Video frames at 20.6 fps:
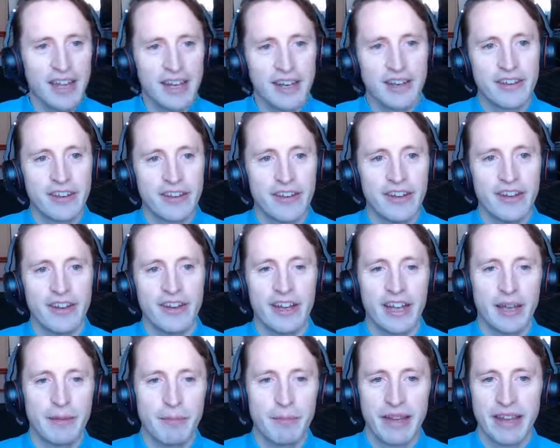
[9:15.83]

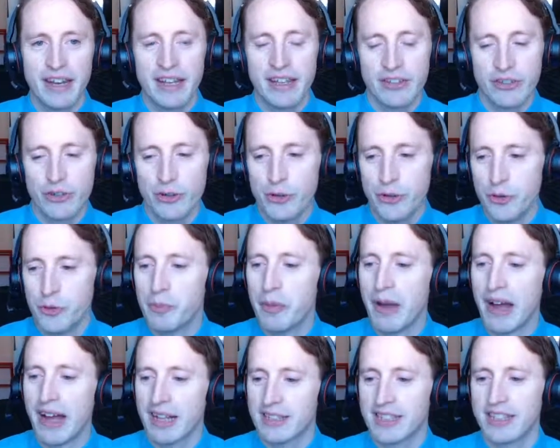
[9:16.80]
him and his new
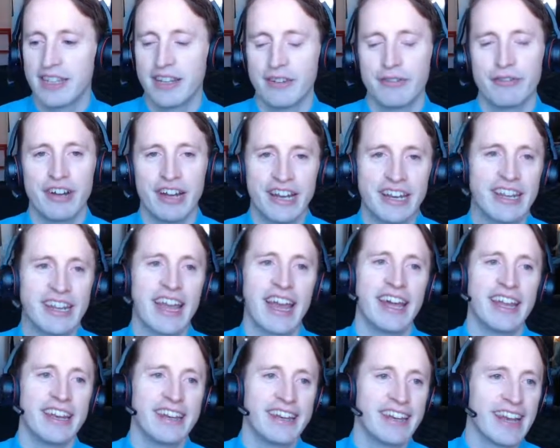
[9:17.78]
bartender friend
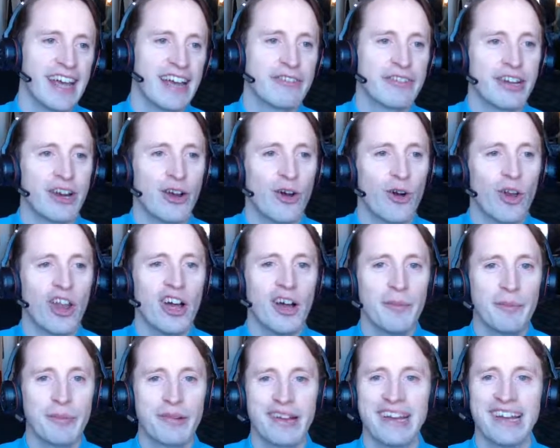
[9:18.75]
can laugh it all
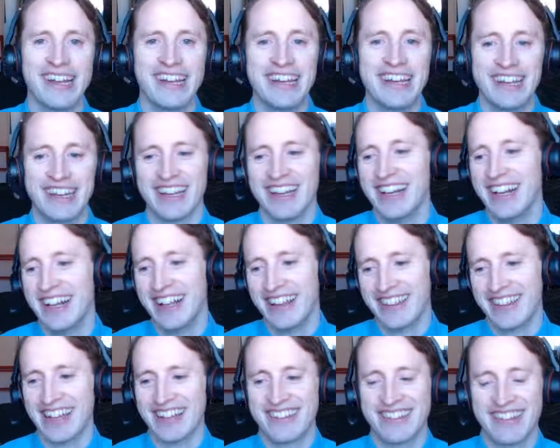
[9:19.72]
up, and
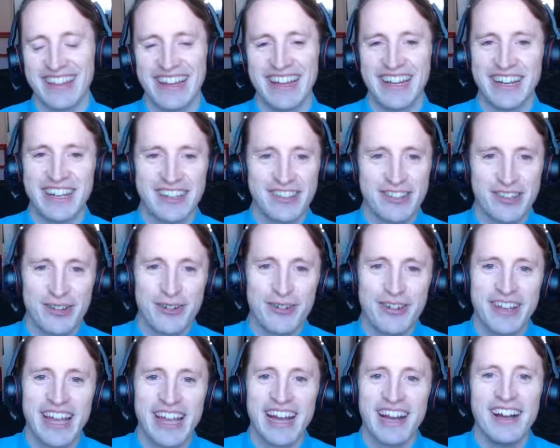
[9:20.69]
that's the end. So
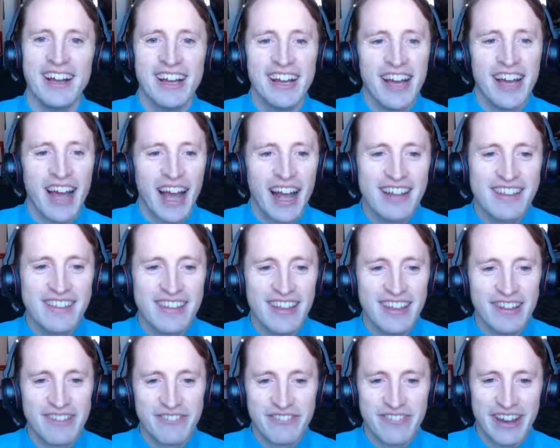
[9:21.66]
yeah, it's
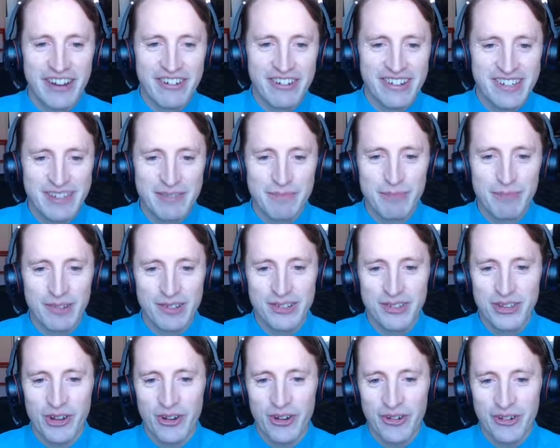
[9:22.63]
a very simple
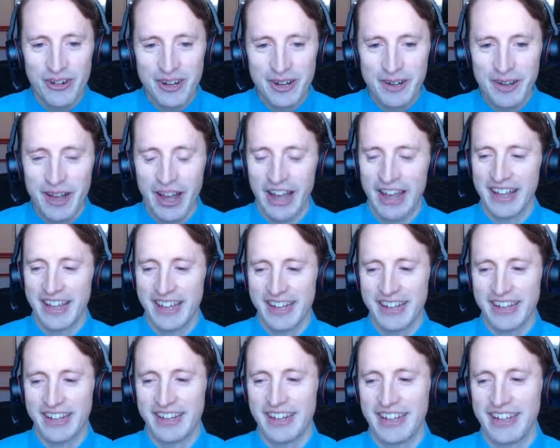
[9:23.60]
story,
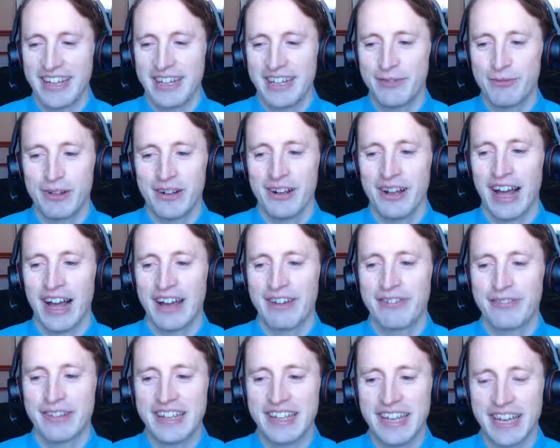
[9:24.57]
and I
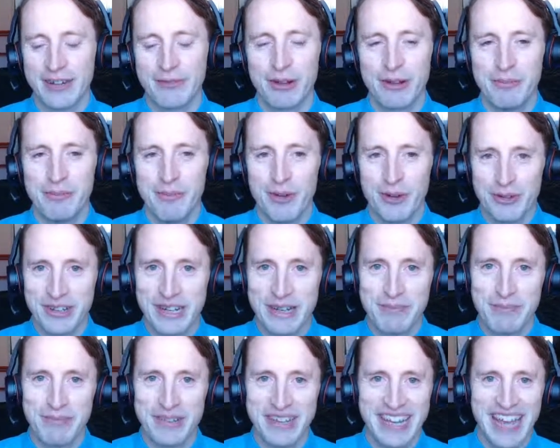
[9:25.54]
think it will mostly
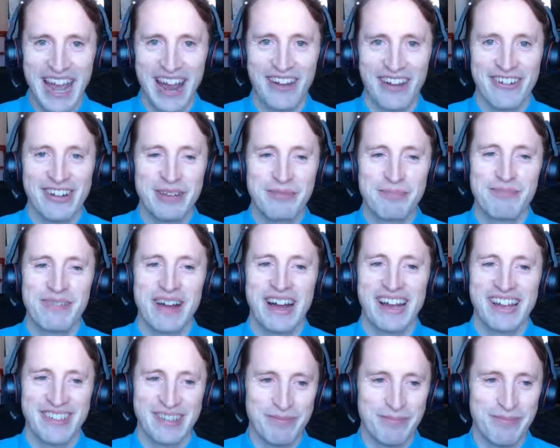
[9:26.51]
be carried
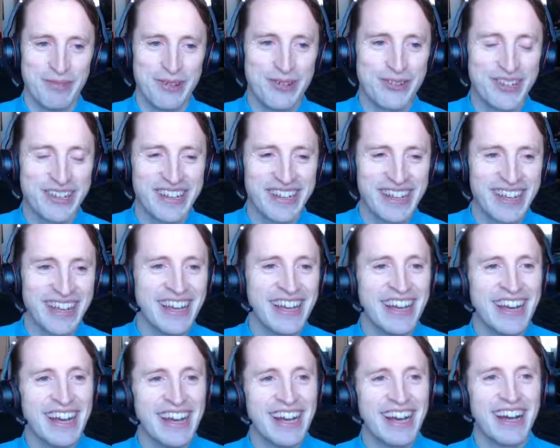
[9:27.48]
by the music
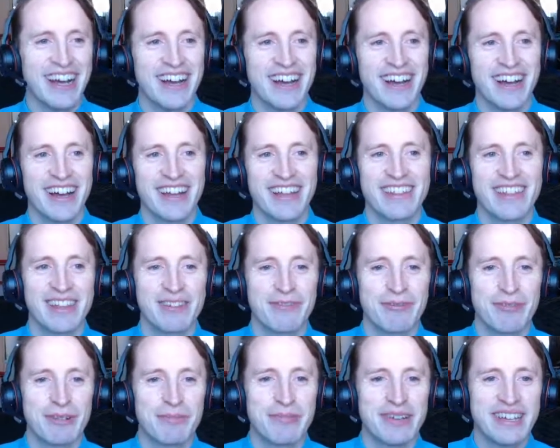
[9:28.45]
that
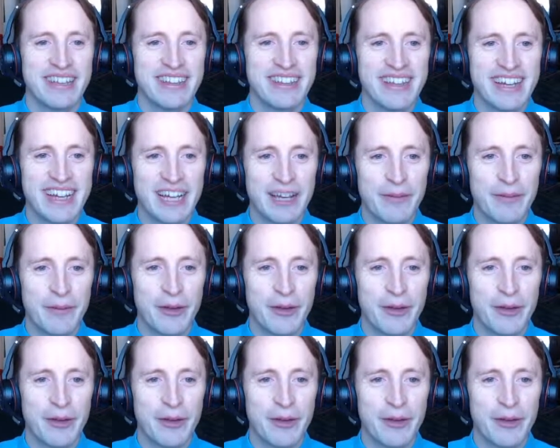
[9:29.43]
will be there.